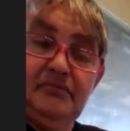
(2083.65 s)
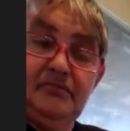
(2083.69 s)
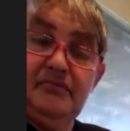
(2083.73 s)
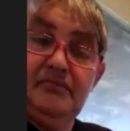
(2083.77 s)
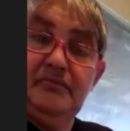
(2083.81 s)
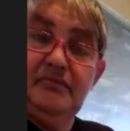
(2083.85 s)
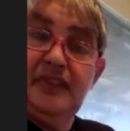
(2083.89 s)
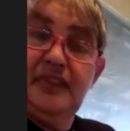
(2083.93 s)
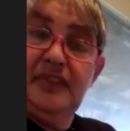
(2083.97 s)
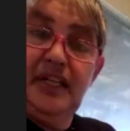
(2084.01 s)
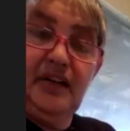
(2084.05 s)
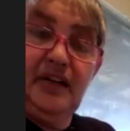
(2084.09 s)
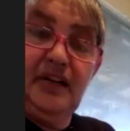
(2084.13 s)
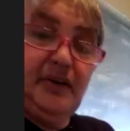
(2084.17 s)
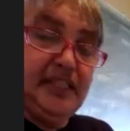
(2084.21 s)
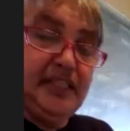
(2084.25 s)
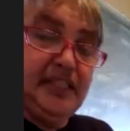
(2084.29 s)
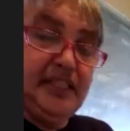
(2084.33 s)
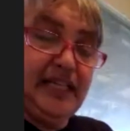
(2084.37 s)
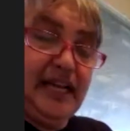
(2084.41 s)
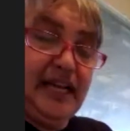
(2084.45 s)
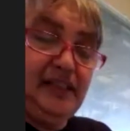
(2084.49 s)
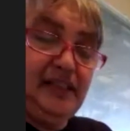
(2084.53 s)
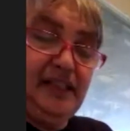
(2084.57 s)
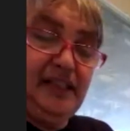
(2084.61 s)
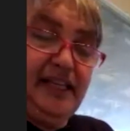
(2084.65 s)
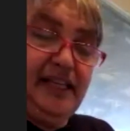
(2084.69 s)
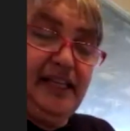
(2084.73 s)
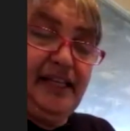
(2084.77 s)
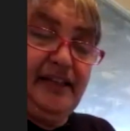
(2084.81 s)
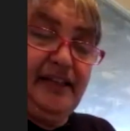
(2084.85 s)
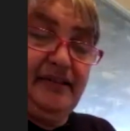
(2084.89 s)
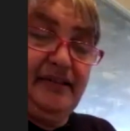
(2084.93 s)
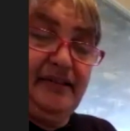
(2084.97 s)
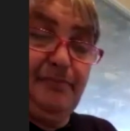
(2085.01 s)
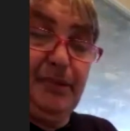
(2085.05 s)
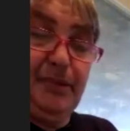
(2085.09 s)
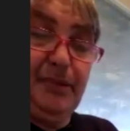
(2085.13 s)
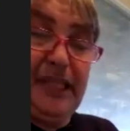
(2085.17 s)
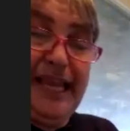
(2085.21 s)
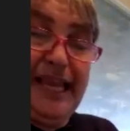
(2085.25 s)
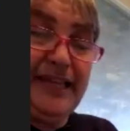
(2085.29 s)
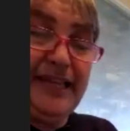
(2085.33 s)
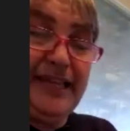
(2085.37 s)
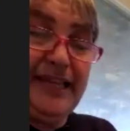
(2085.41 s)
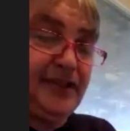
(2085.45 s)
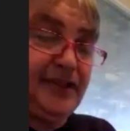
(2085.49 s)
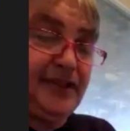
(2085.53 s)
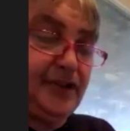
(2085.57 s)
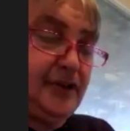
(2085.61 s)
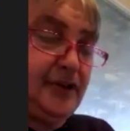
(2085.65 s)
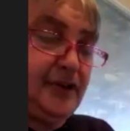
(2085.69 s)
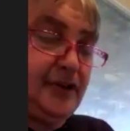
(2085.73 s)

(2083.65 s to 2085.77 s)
it's kind of like plaster.